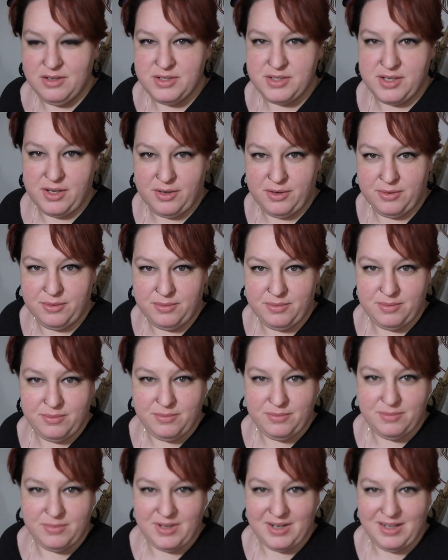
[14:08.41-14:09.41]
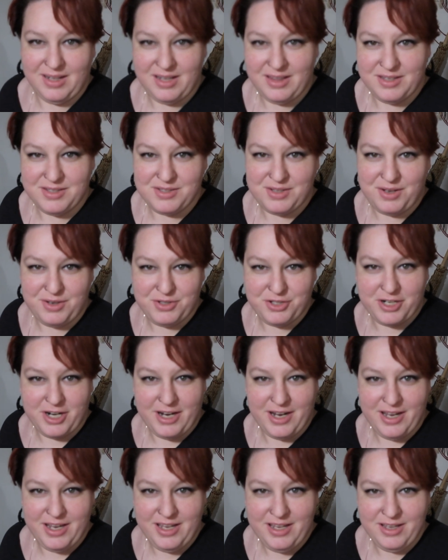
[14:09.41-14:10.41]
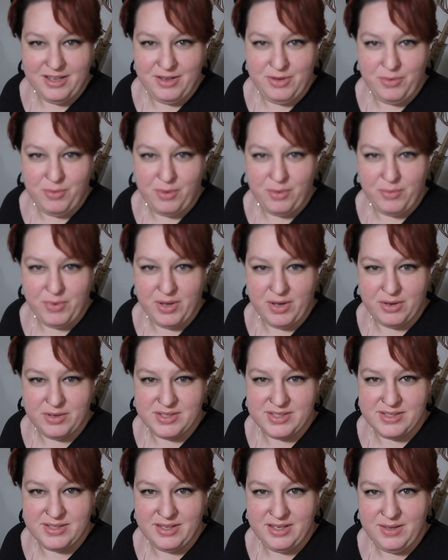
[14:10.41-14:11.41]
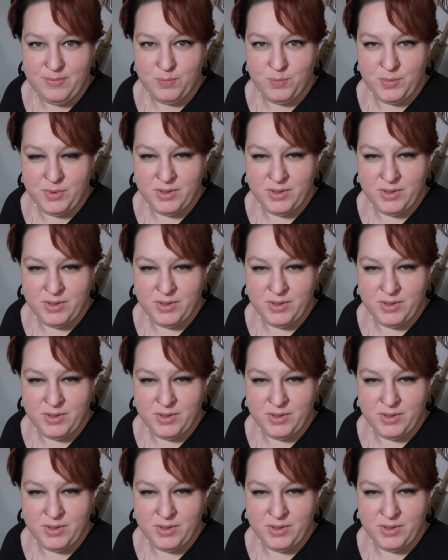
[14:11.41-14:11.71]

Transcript: so I'm gonna let this all dry while we go to sleep.